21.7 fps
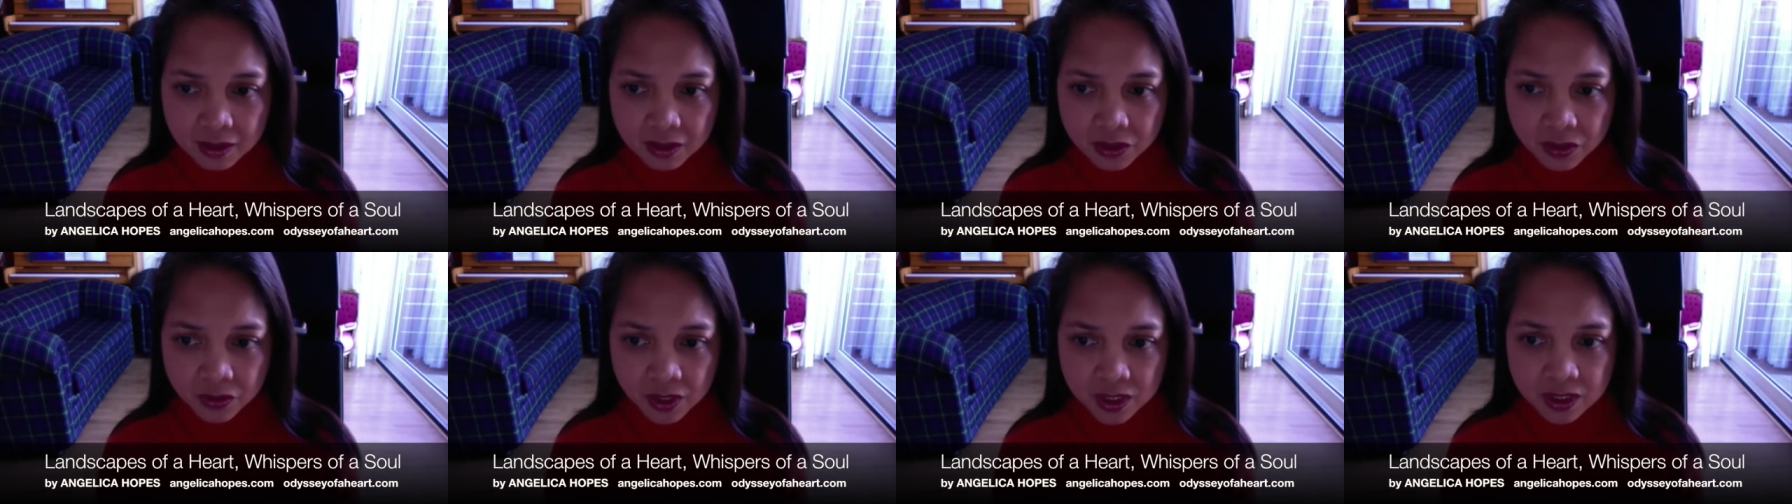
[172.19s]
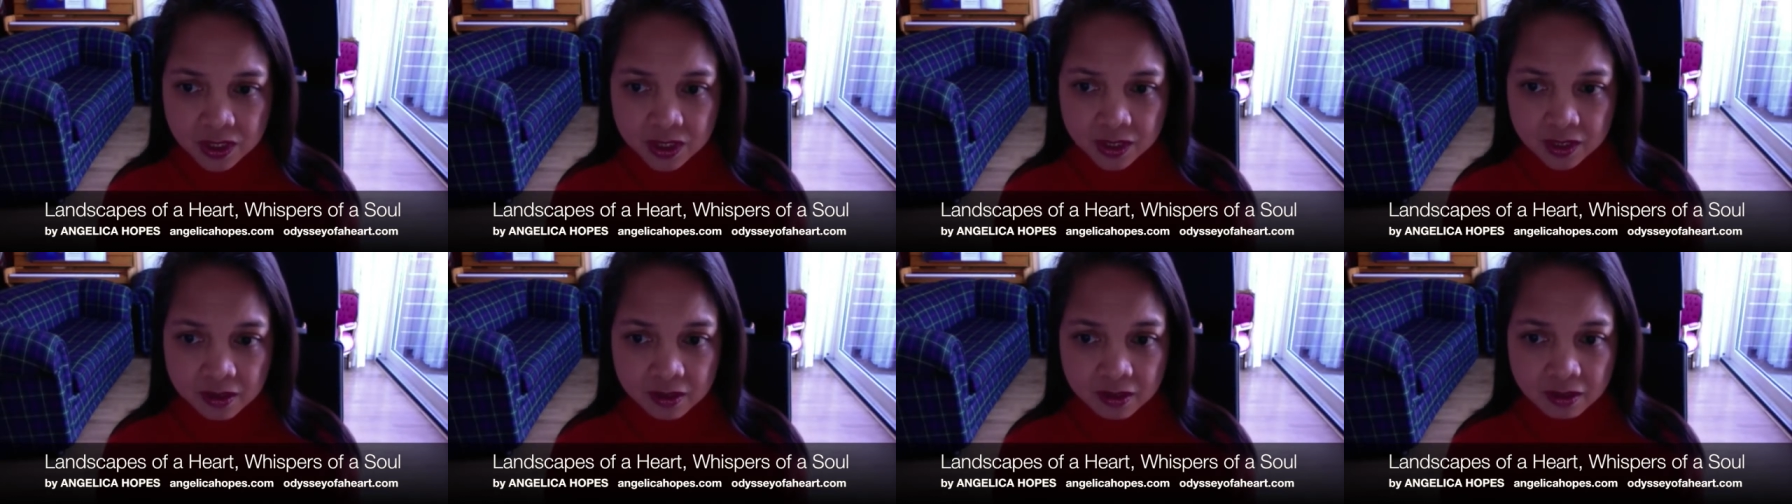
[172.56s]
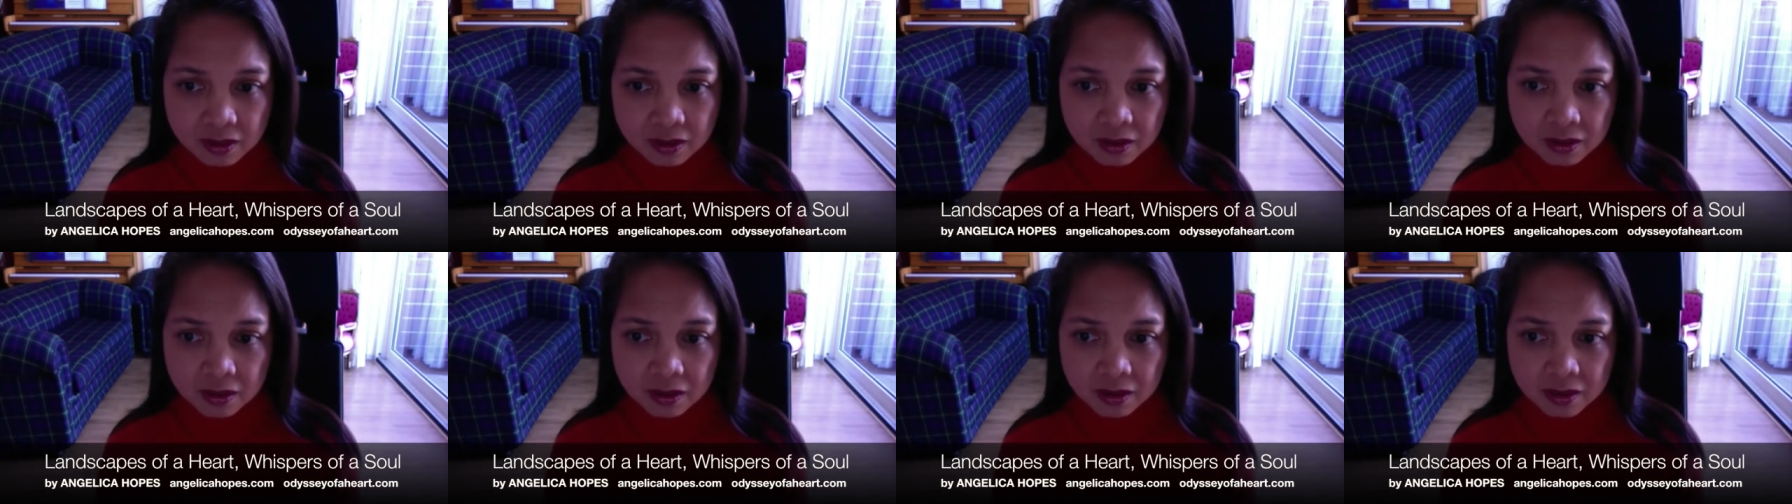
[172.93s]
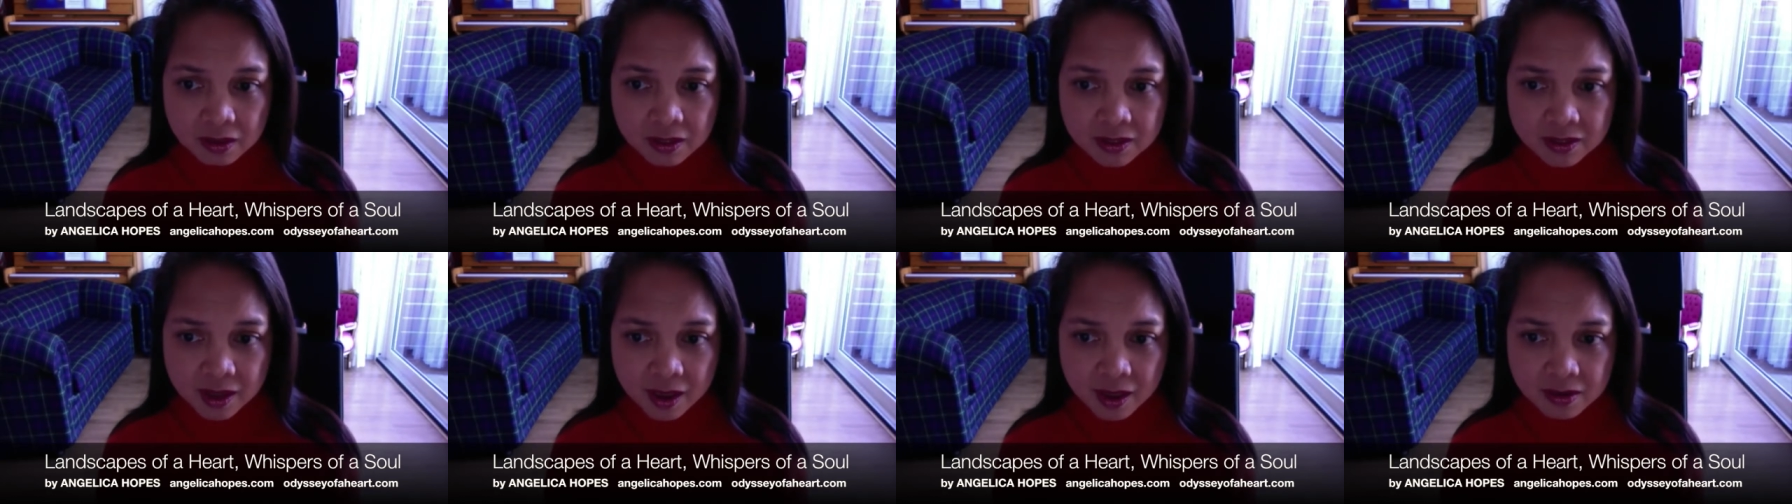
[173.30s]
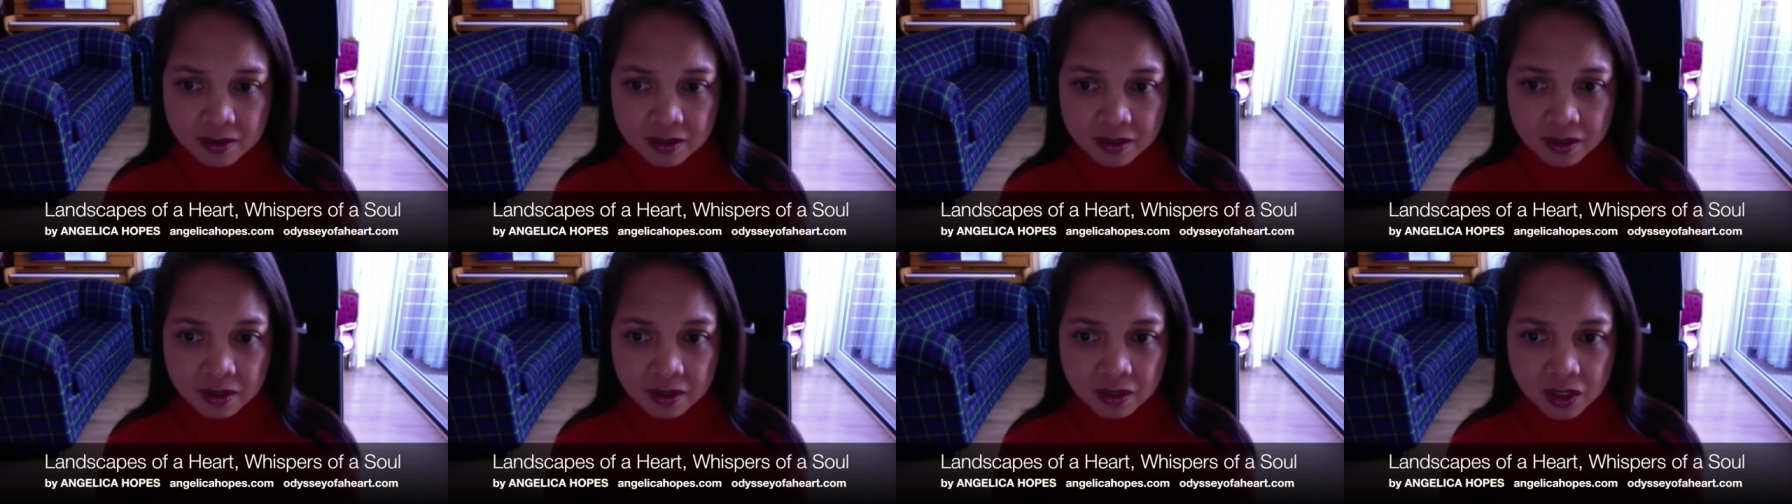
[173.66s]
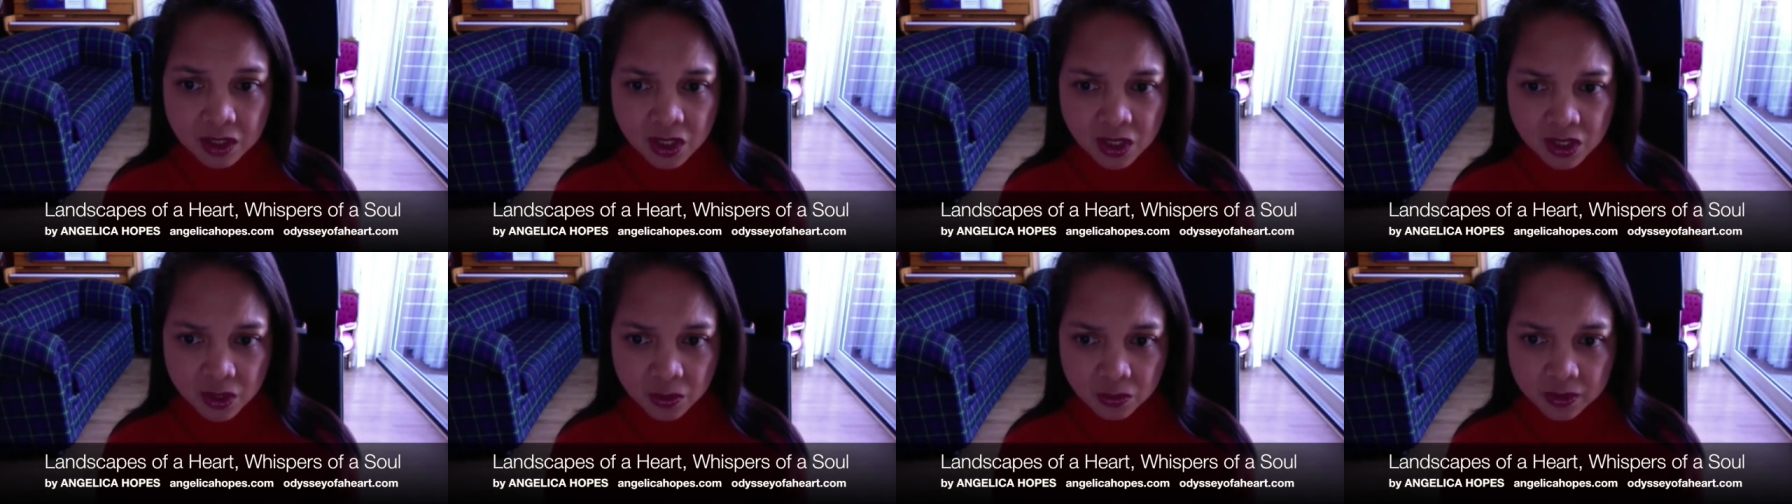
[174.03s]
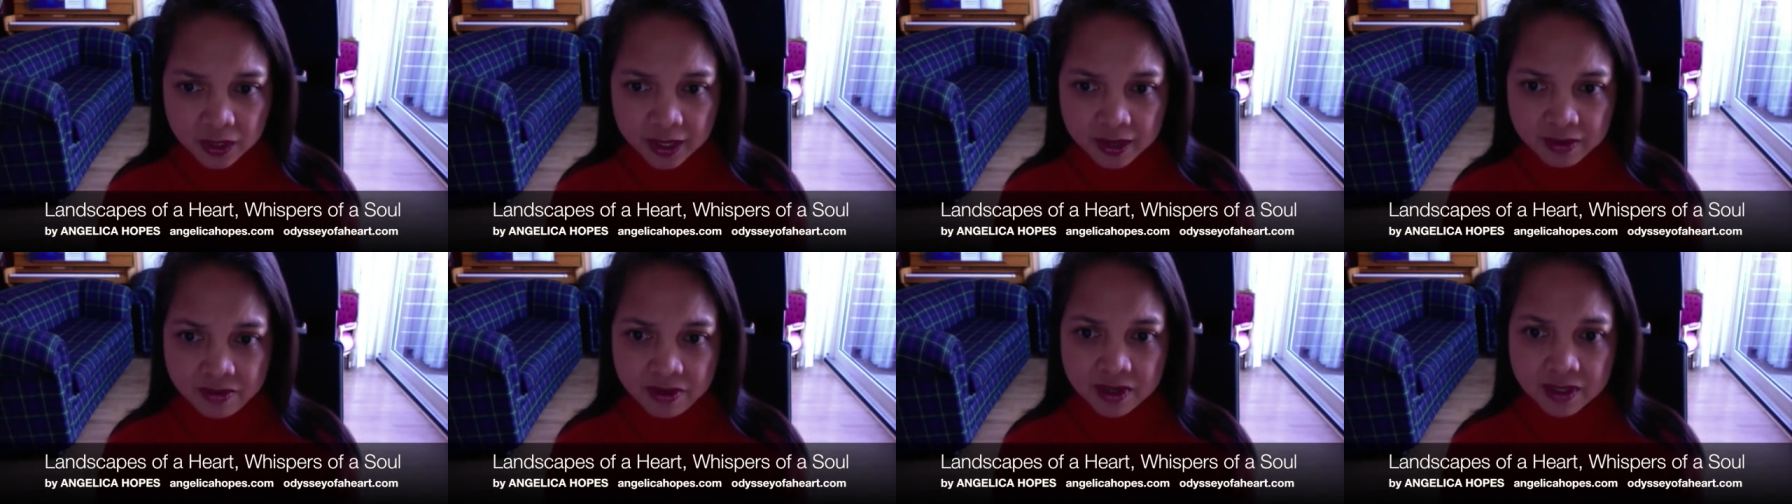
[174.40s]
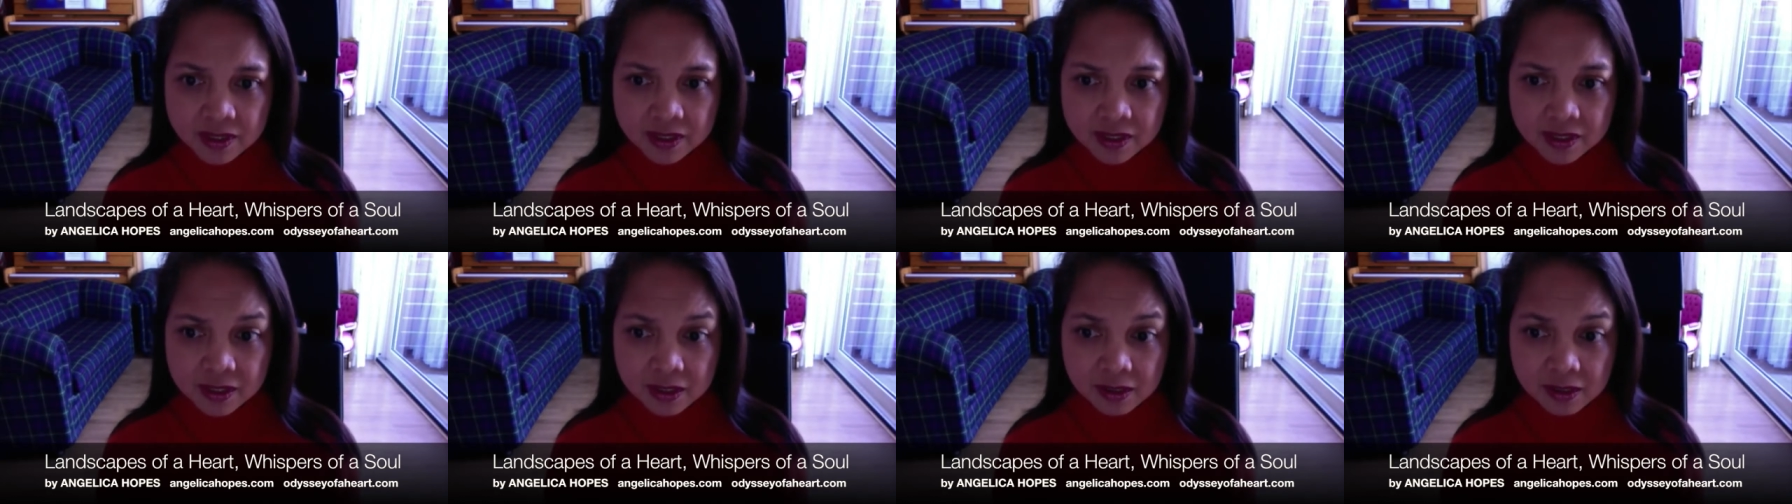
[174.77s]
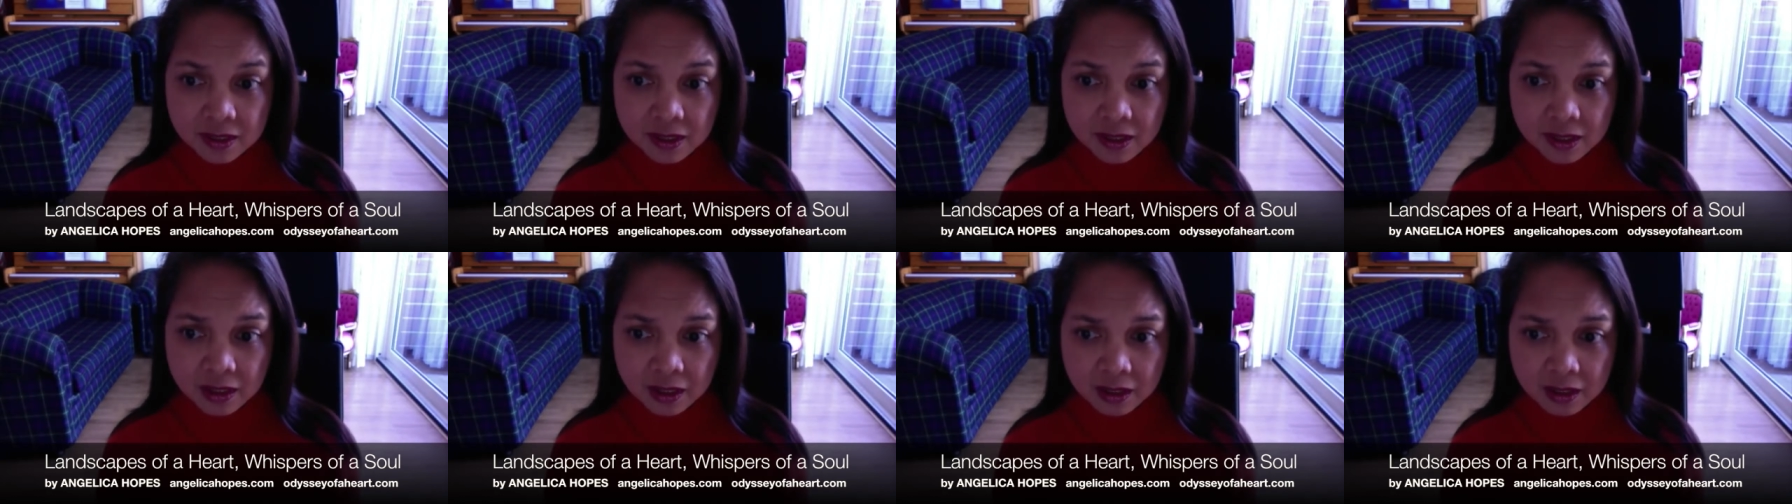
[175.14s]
Trixia said, You don't live in a city.